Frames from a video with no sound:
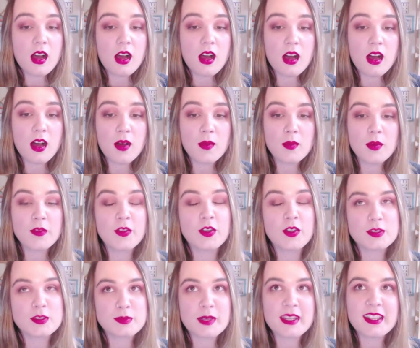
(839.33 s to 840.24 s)
Of
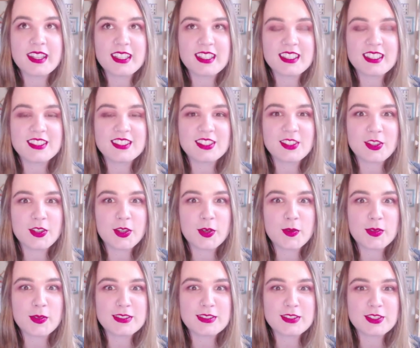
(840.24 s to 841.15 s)
course, by then I'd done all
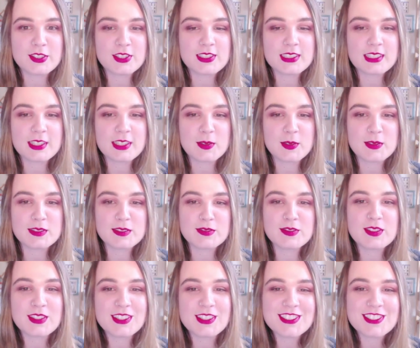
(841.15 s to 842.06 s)
that research, and I
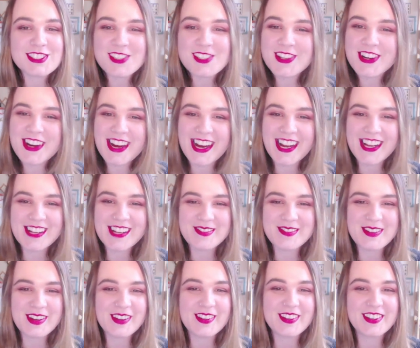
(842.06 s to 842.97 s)
wasn't feeling so great
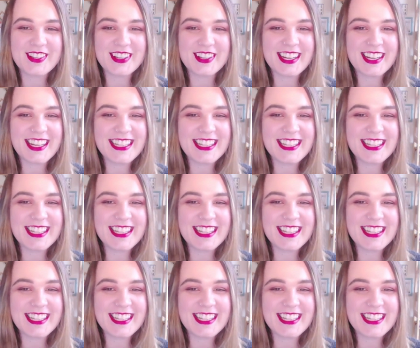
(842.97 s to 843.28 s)
about ordering